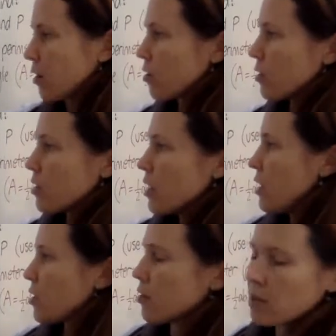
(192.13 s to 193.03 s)
across.
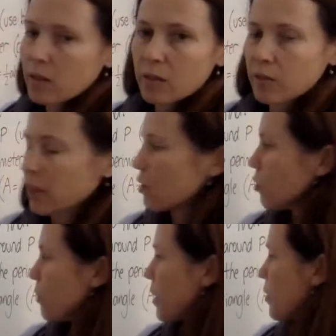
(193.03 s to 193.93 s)
So it's still a really
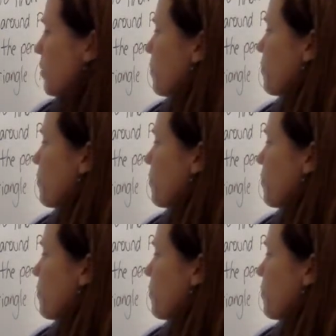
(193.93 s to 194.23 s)
cool method.